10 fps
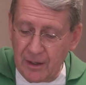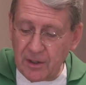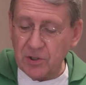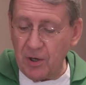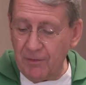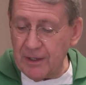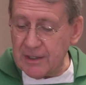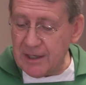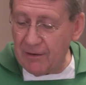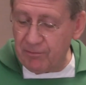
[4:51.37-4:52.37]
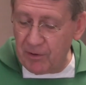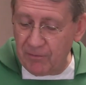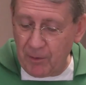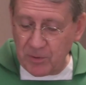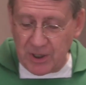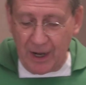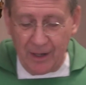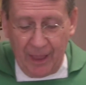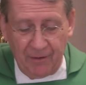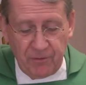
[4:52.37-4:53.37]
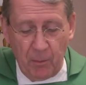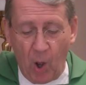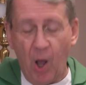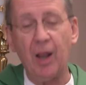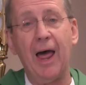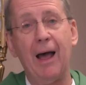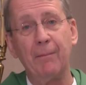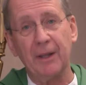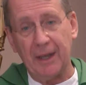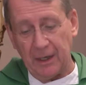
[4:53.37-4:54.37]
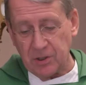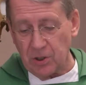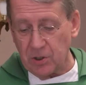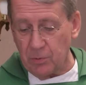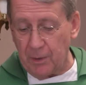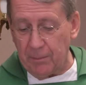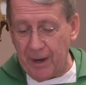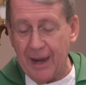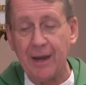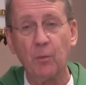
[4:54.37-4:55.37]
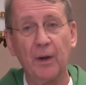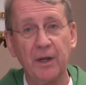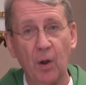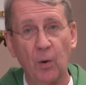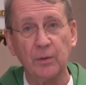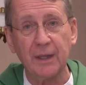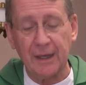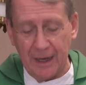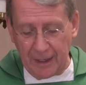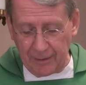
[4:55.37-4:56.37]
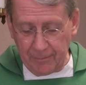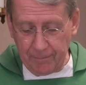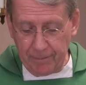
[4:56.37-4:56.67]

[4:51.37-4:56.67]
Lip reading: The servant is set free from jail and from all obligation to repay what he owed the king.